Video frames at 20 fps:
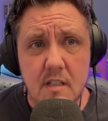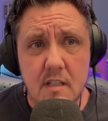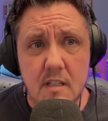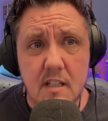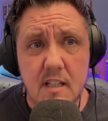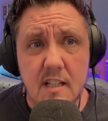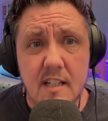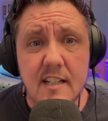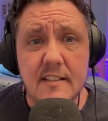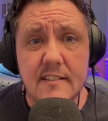
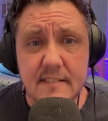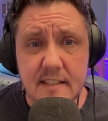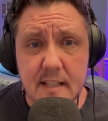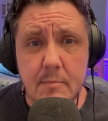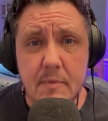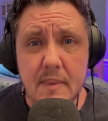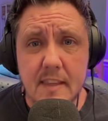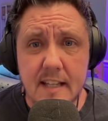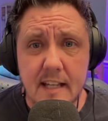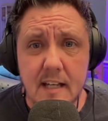and
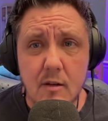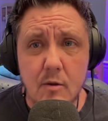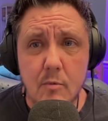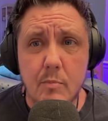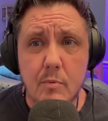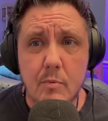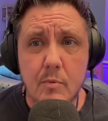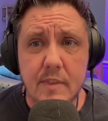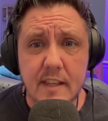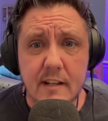accept the
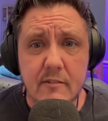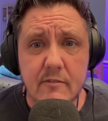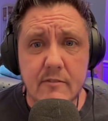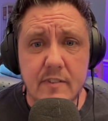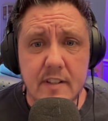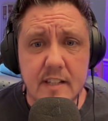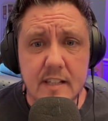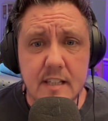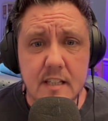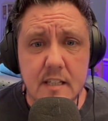help without
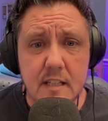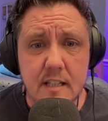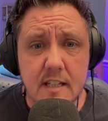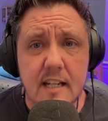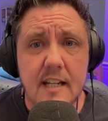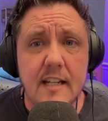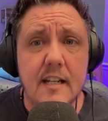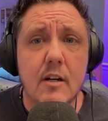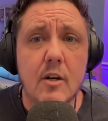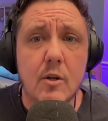feeling like
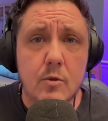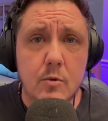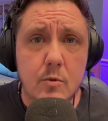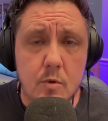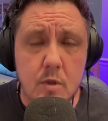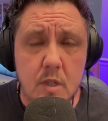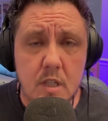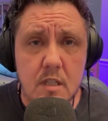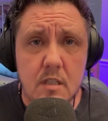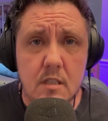I
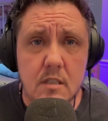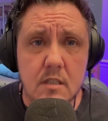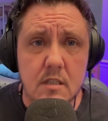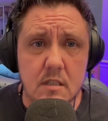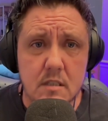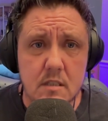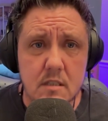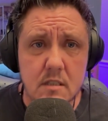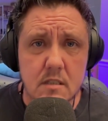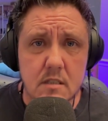owe
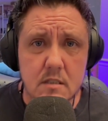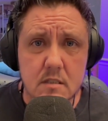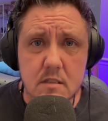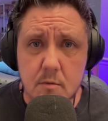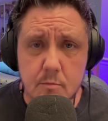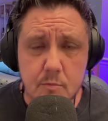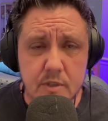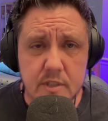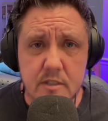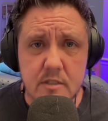
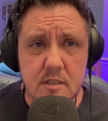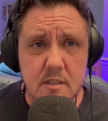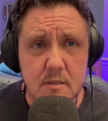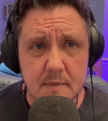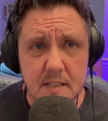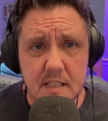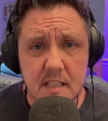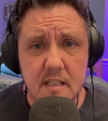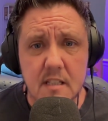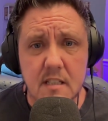someone or
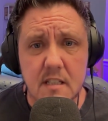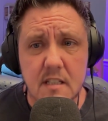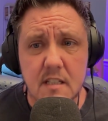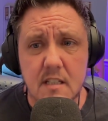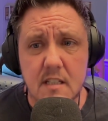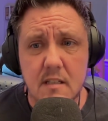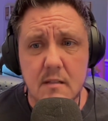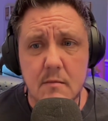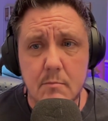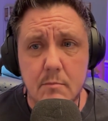something,
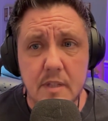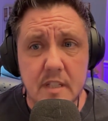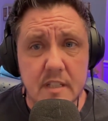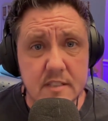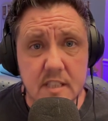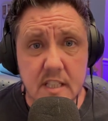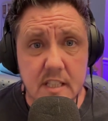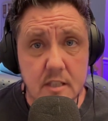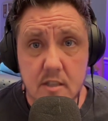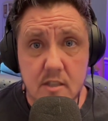
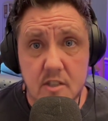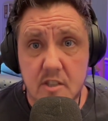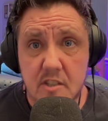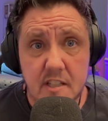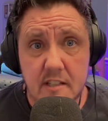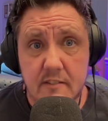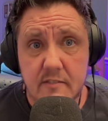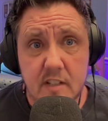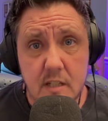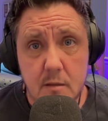because I
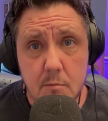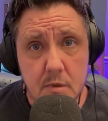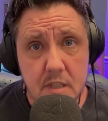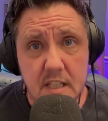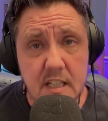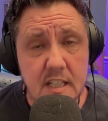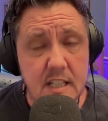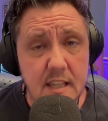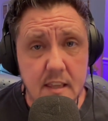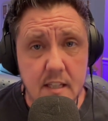couldn't give
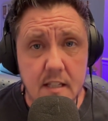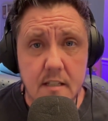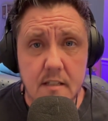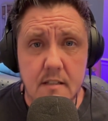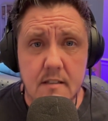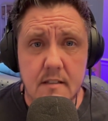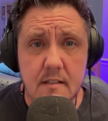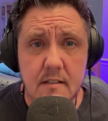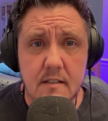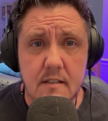anybody anything.
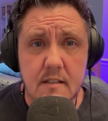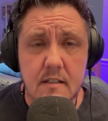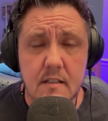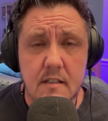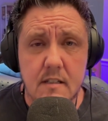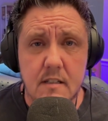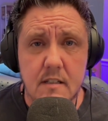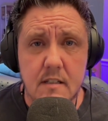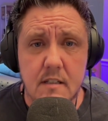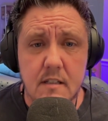
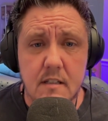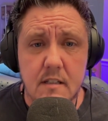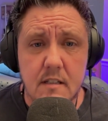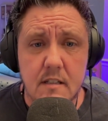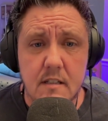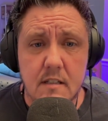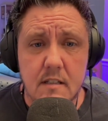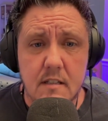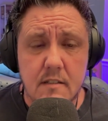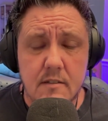
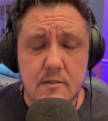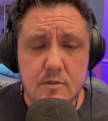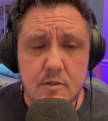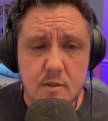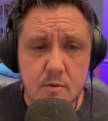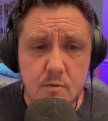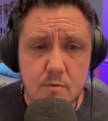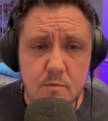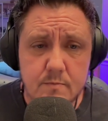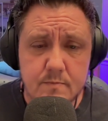
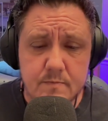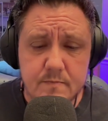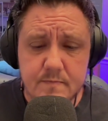So